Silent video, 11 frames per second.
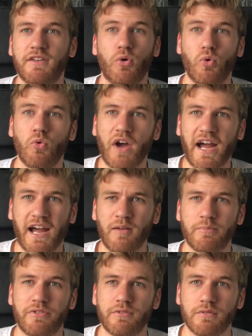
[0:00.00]
all
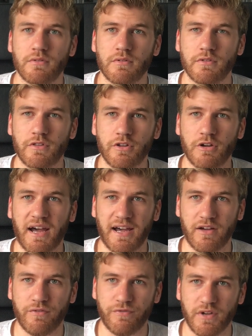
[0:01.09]
apps that
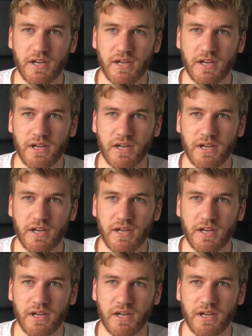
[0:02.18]
have